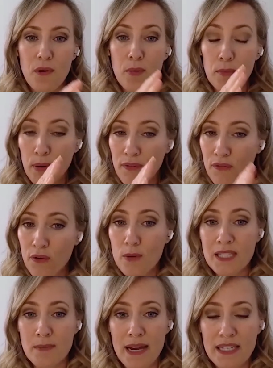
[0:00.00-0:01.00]
from a
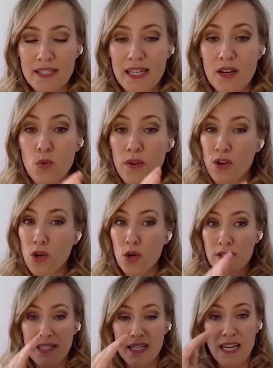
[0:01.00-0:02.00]
performance mindset where the
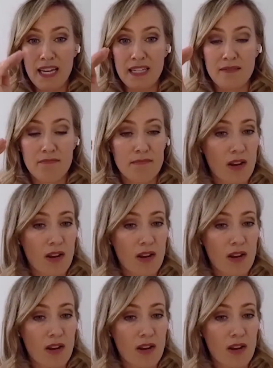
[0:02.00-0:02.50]
goal is to get